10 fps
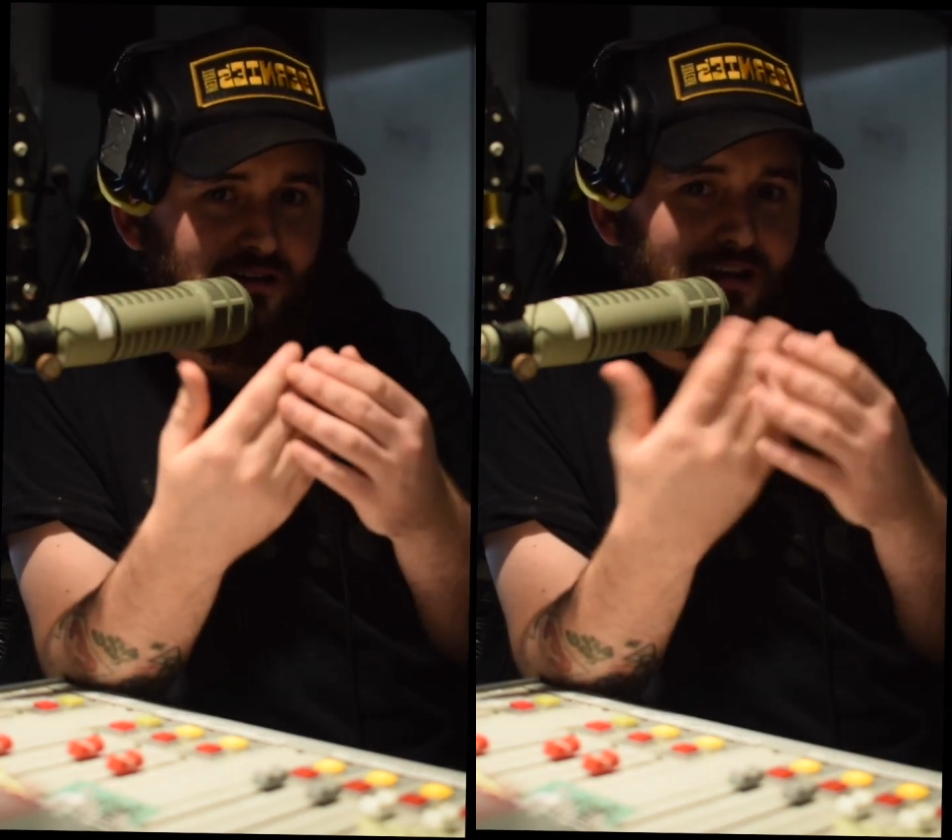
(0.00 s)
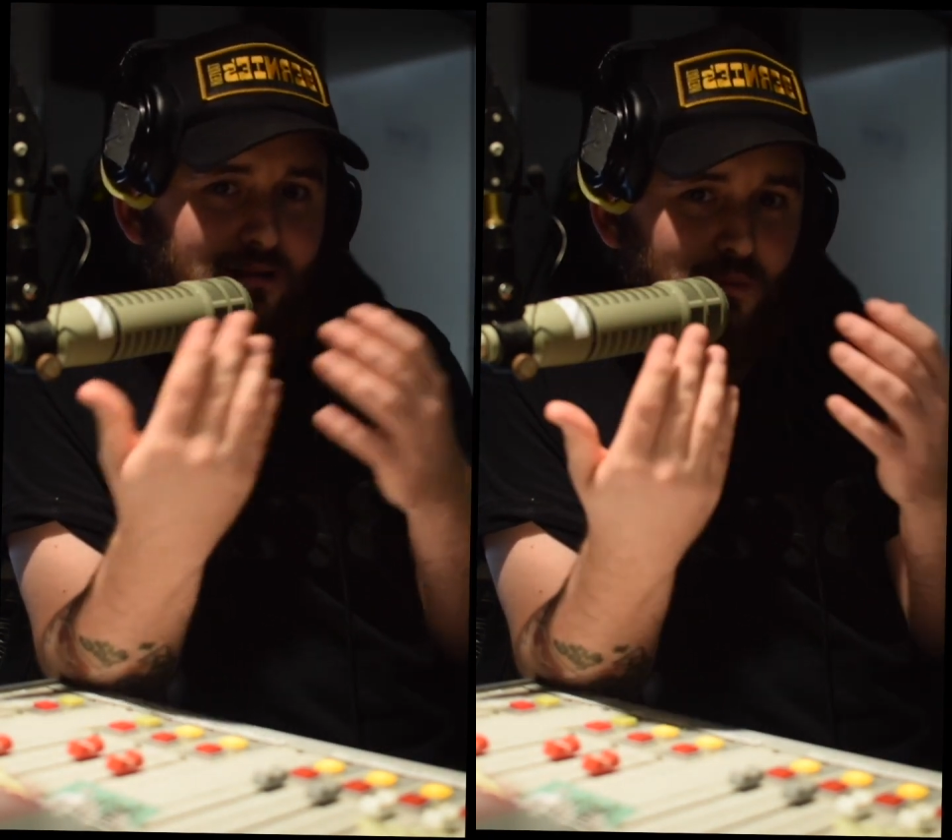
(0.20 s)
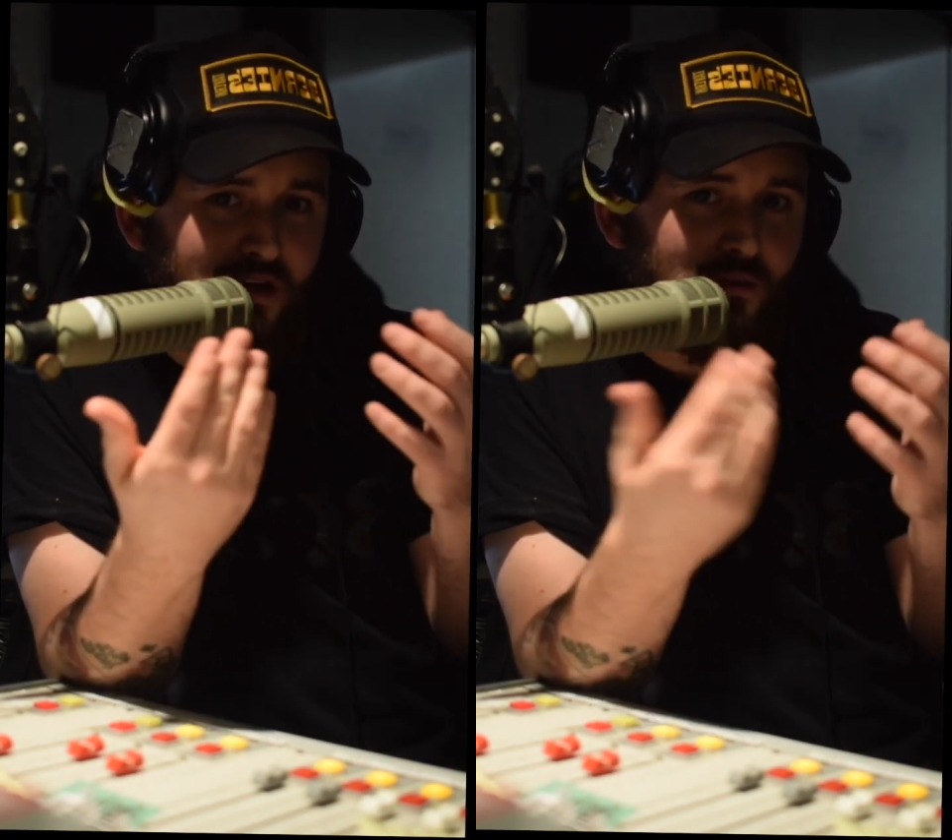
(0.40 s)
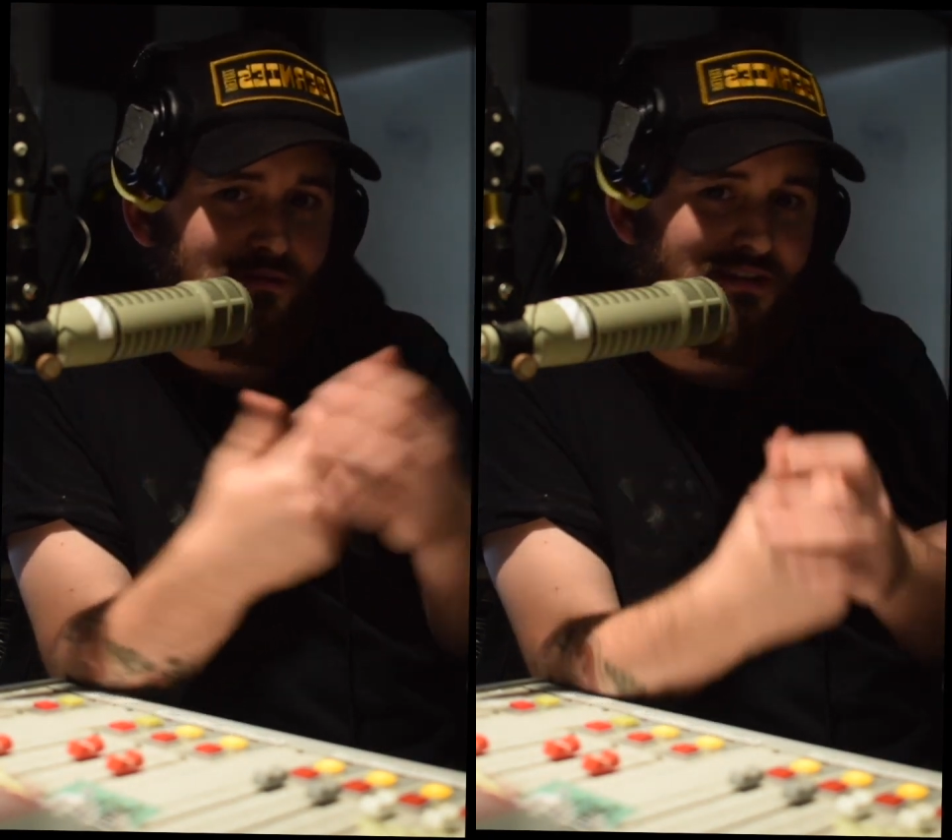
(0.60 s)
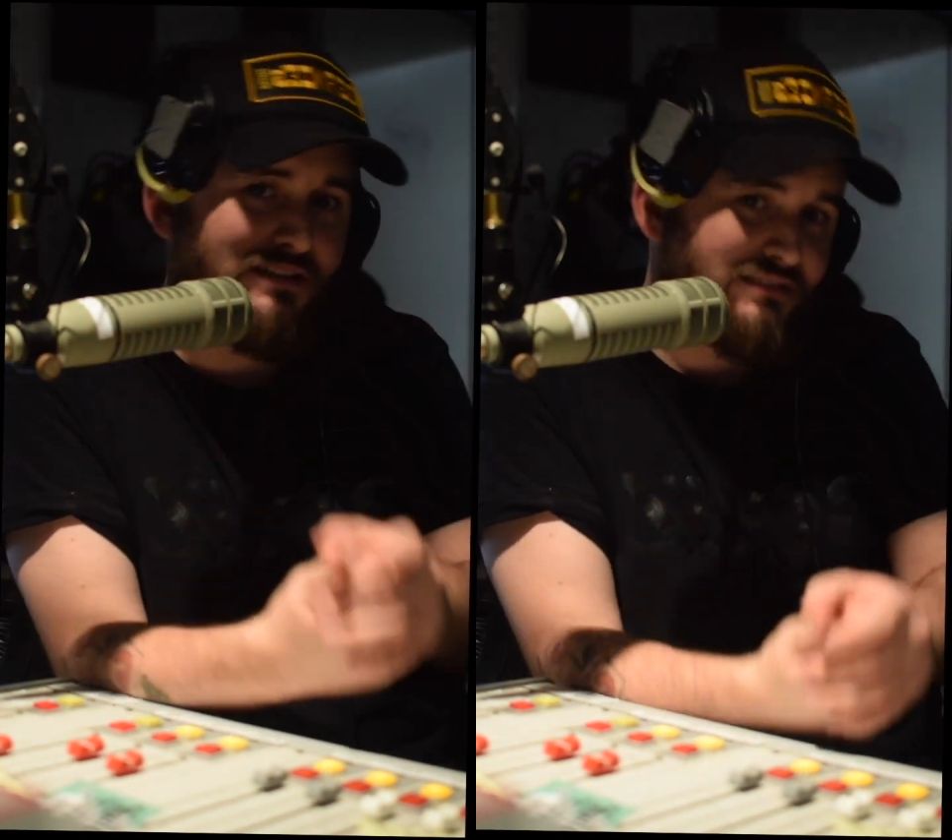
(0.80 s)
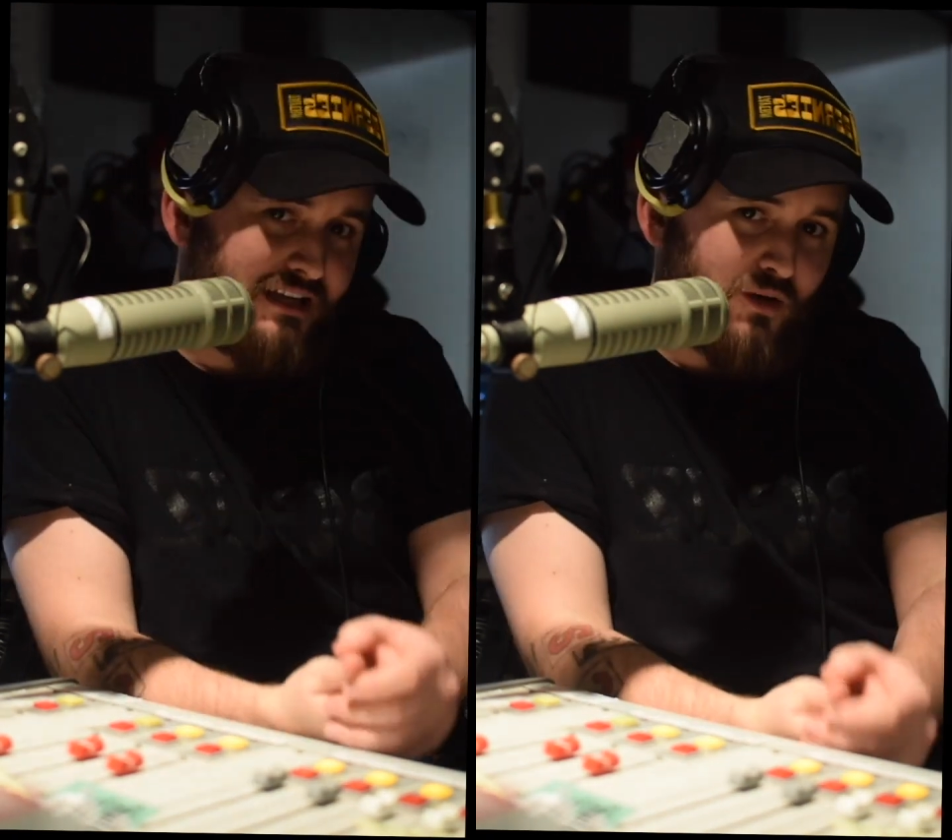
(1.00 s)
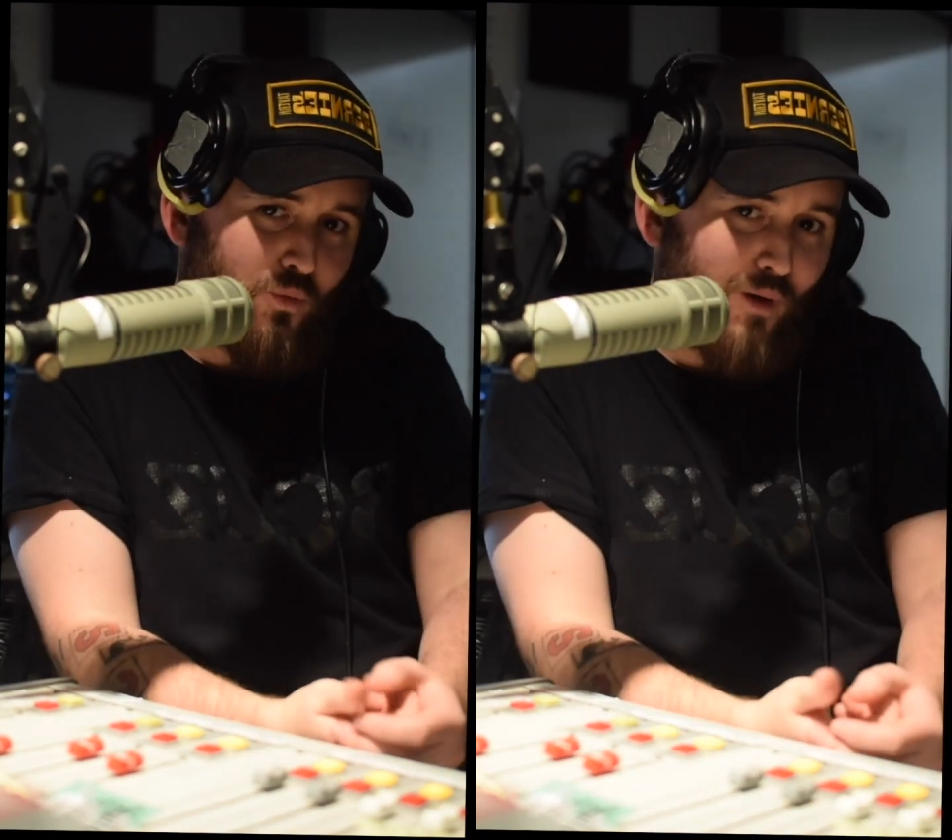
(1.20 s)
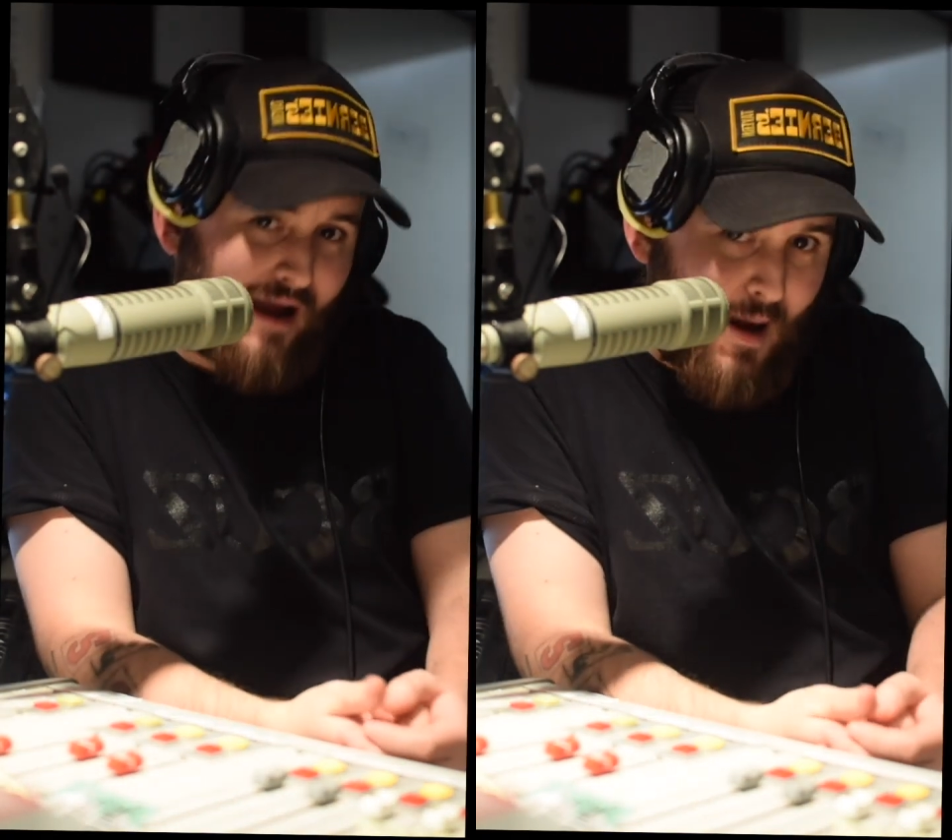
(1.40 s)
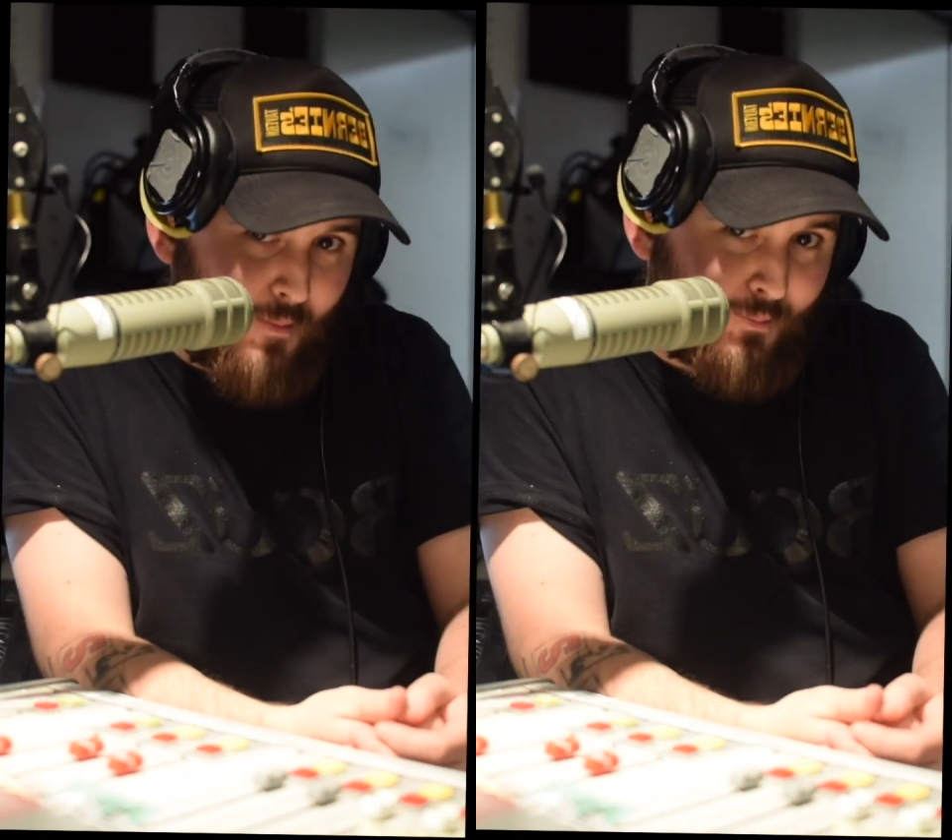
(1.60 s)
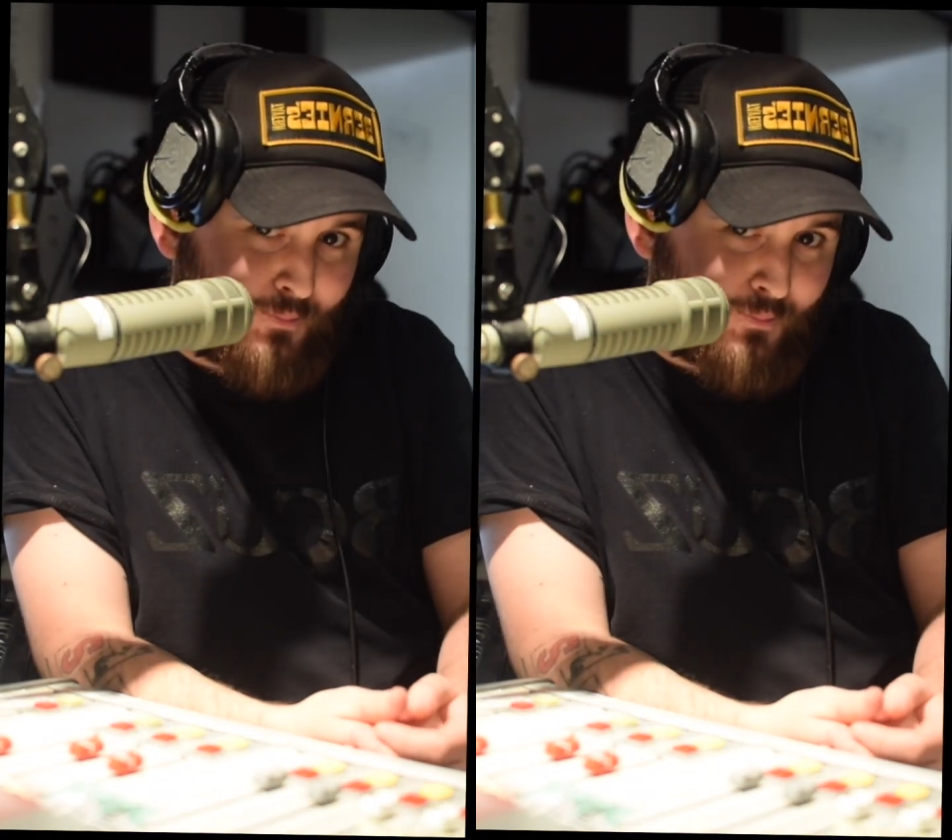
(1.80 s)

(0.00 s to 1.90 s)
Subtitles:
anybody who thinks they could rap,